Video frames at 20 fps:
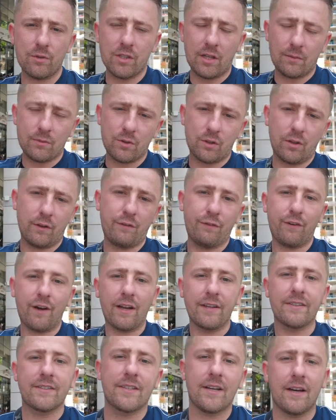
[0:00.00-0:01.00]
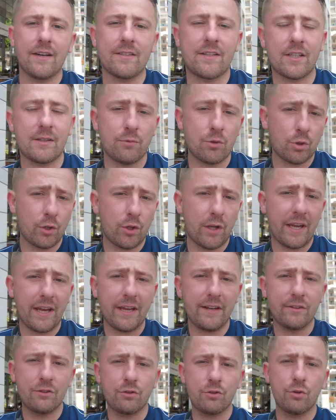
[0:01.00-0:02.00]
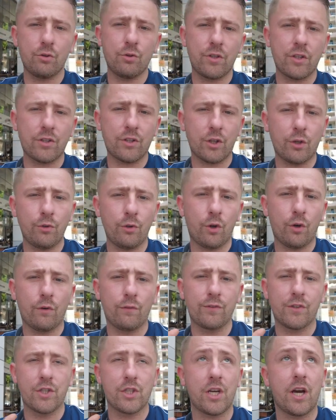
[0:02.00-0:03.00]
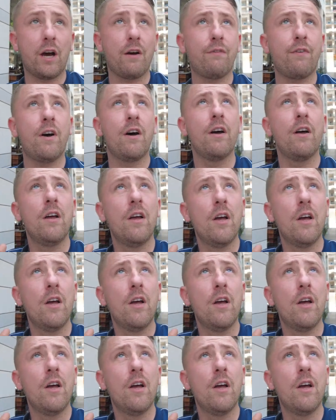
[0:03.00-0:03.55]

was absolutely fantastic so we're just going to head to the town of Jaffa